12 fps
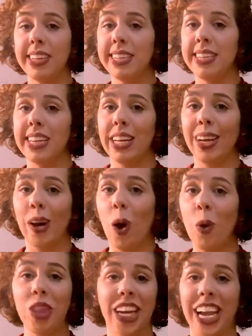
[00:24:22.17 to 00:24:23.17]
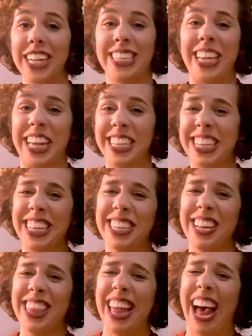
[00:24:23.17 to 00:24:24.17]
see all the gays dancing
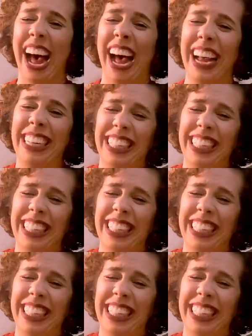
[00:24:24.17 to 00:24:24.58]
to that.